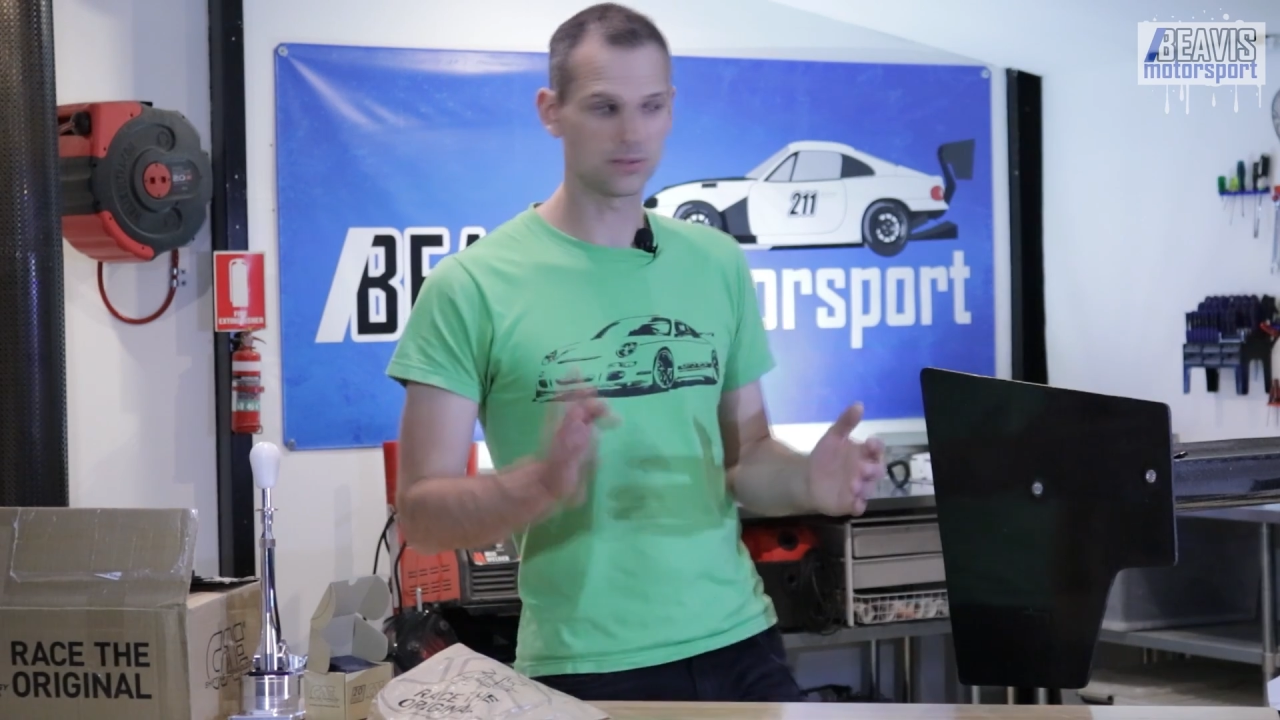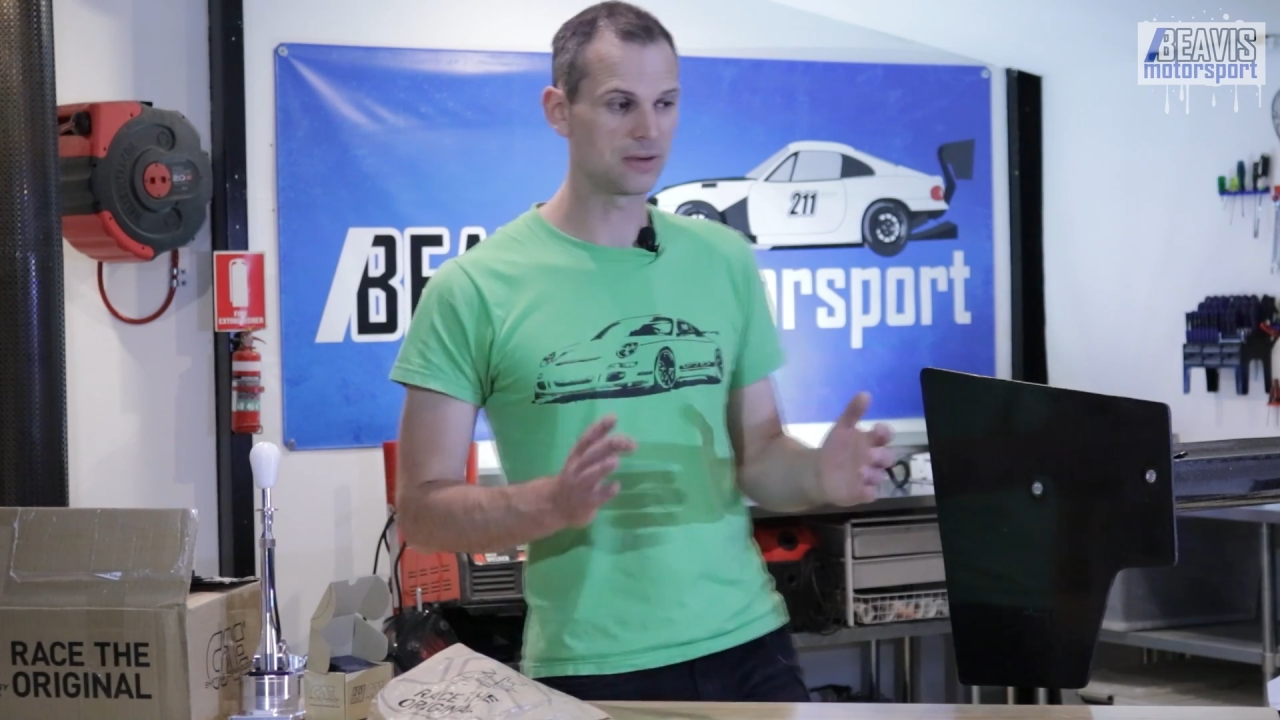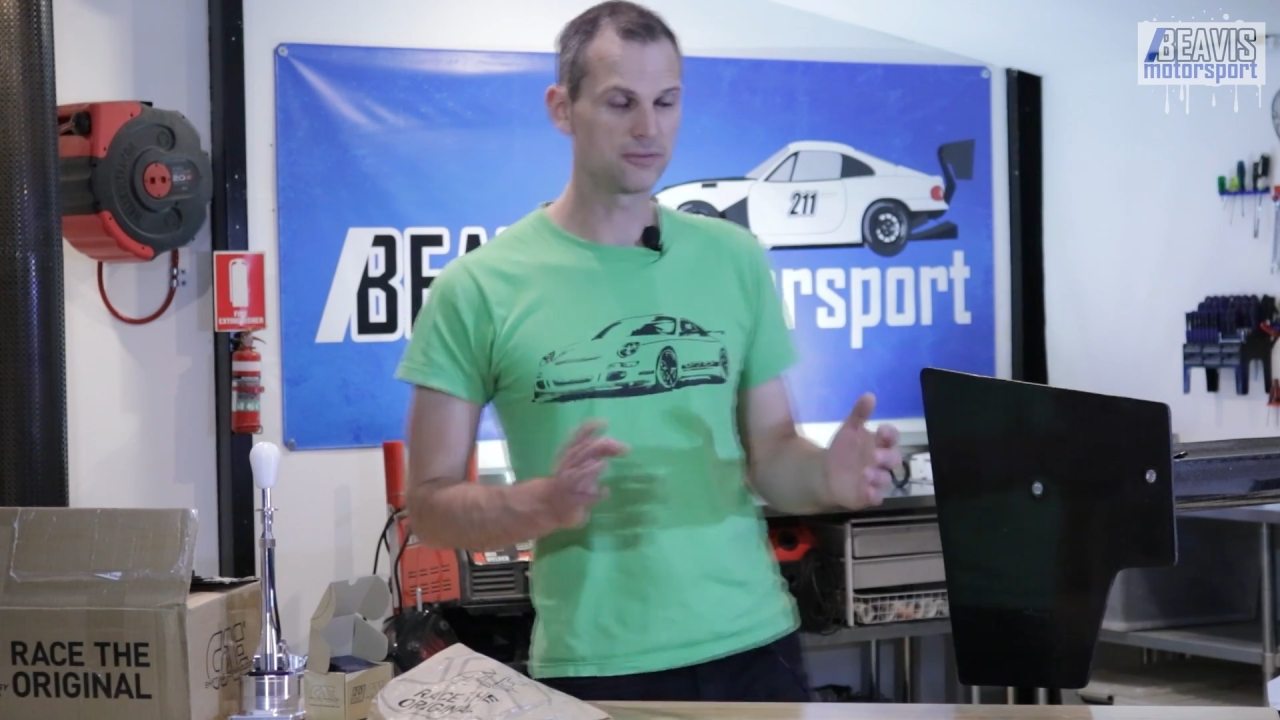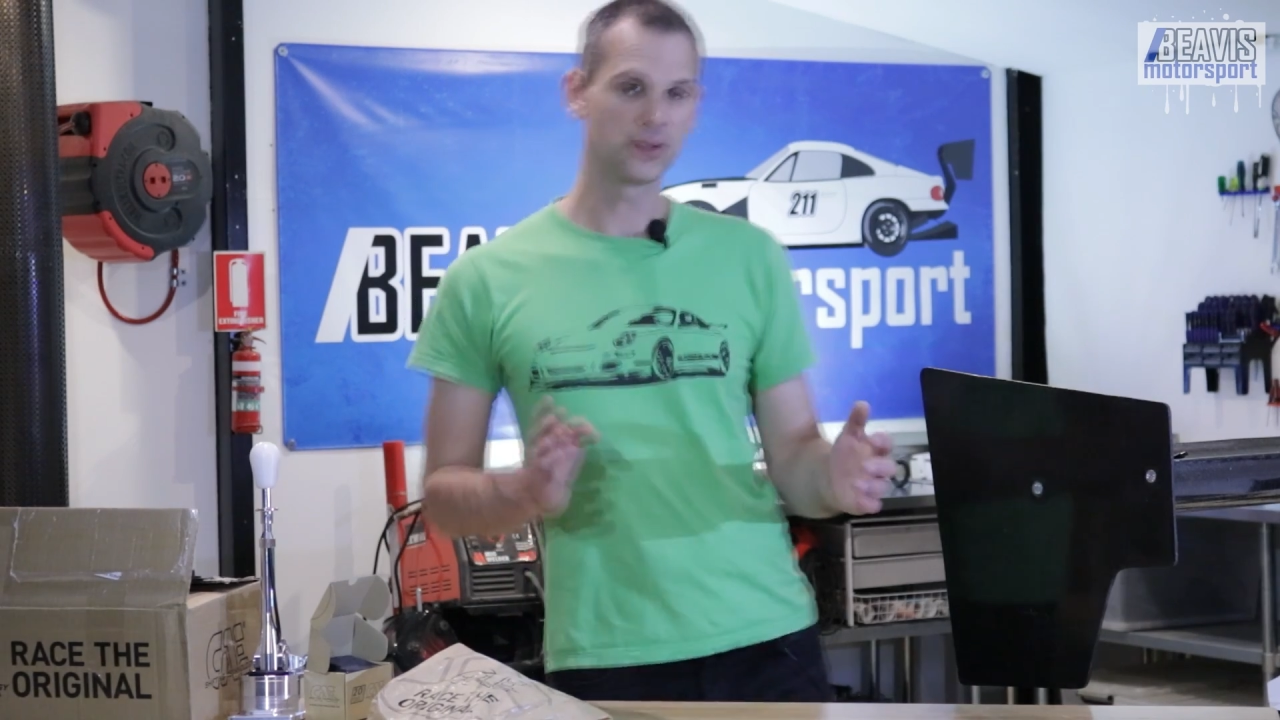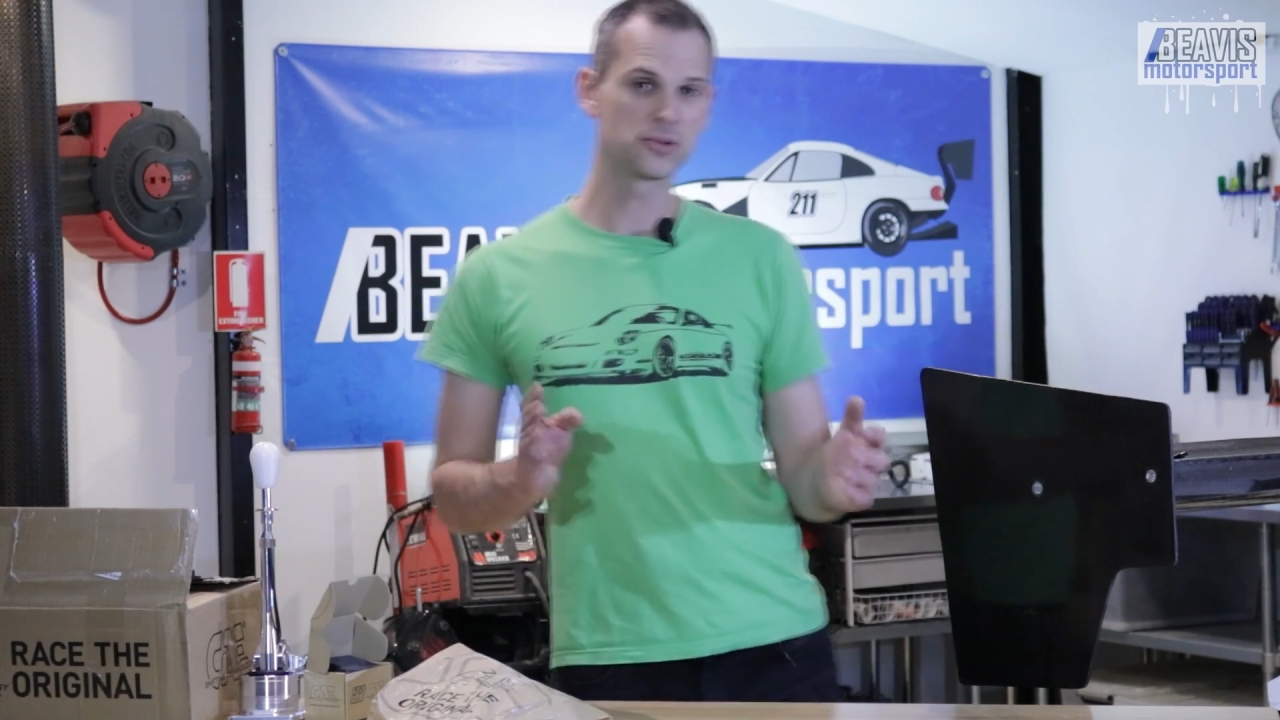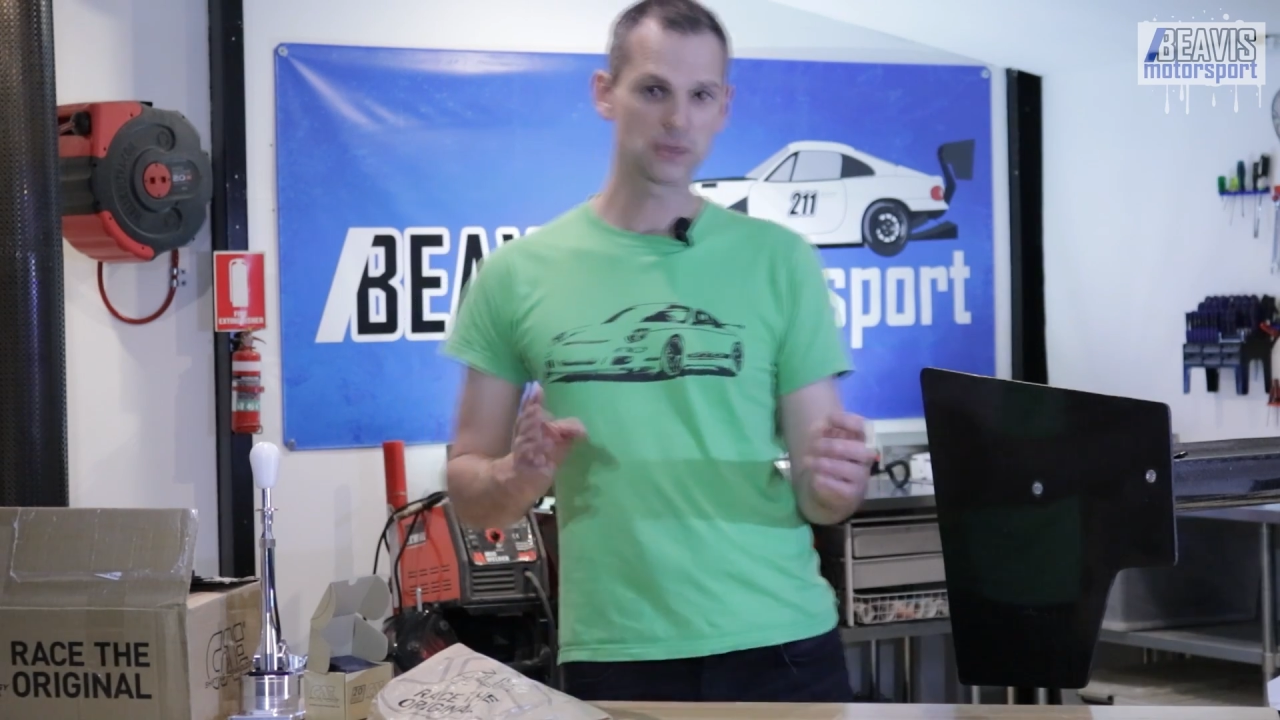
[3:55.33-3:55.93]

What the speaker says: on my phone